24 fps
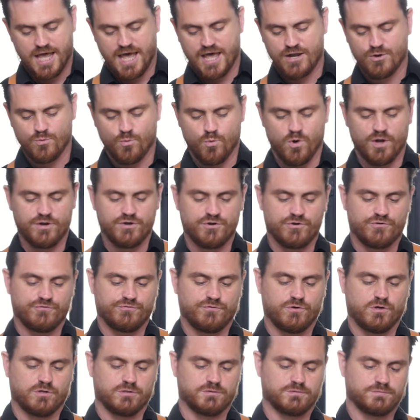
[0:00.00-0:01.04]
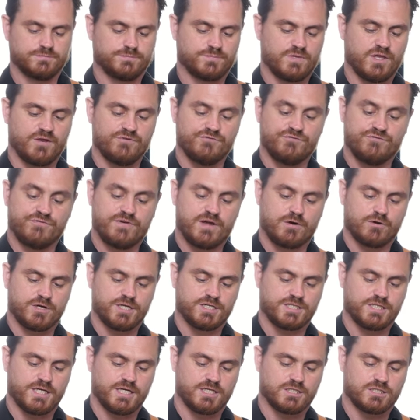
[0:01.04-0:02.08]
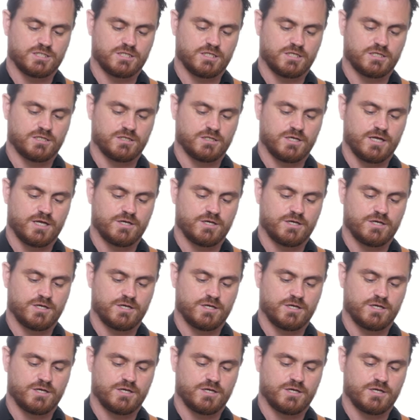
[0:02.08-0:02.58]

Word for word: and wonderful and very tasty.